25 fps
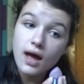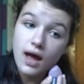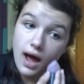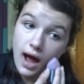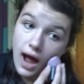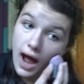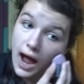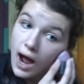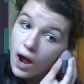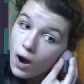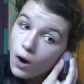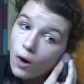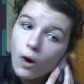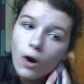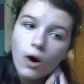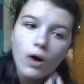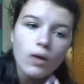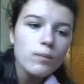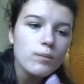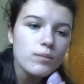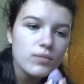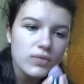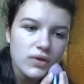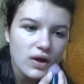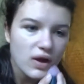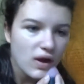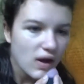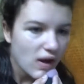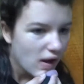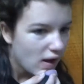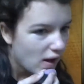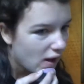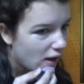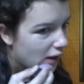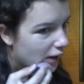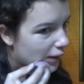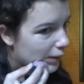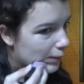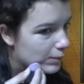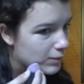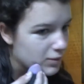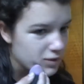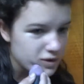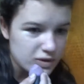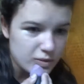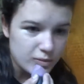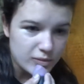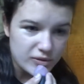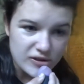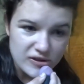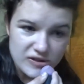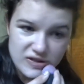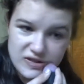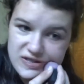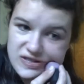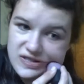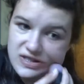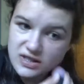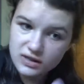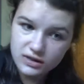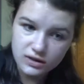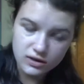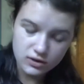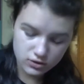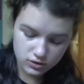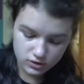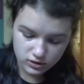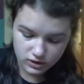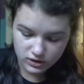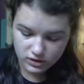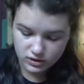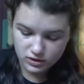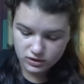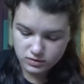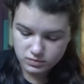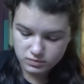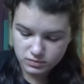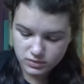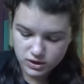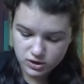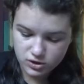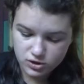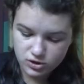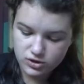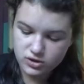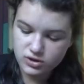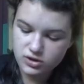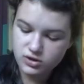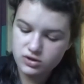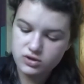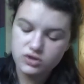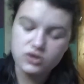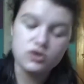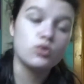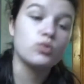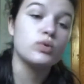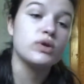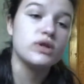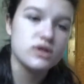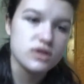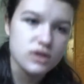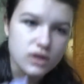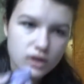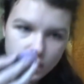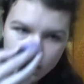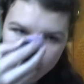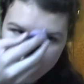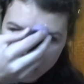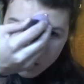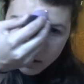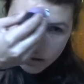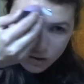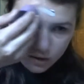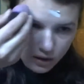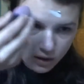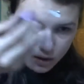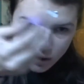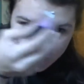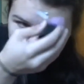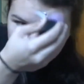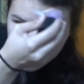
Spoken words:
at all, mostly because this literally is me just squeezing in